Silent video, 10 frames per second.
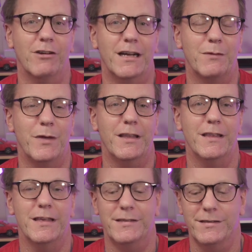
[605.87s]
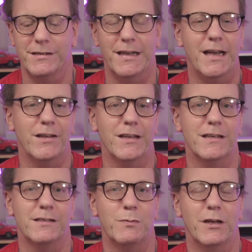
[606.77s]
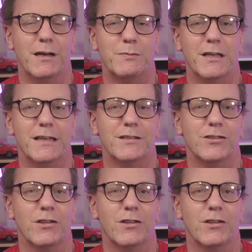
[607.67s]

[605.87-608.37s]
recommend this now that it's been updated